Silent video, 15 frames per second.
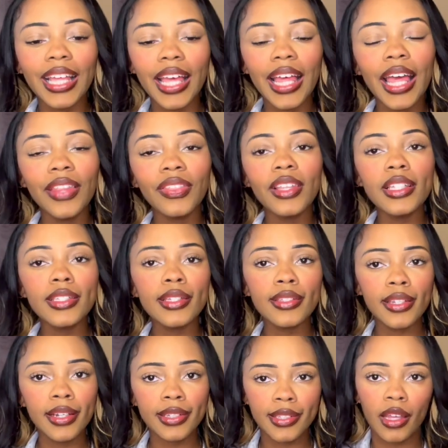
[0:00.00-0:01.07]
And, and this is
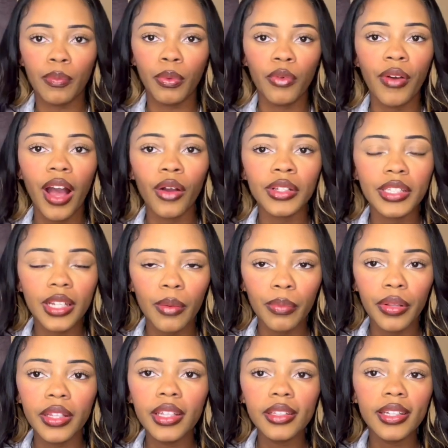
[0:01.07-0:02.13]
an example of how it's
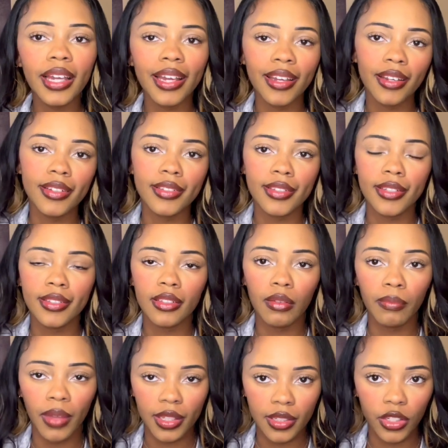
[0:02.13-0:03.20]
completely inconsistent
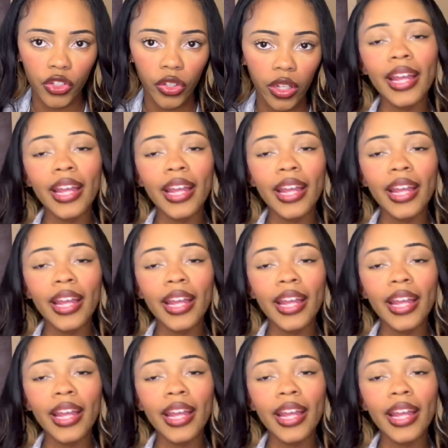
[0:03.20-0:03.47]
messaging.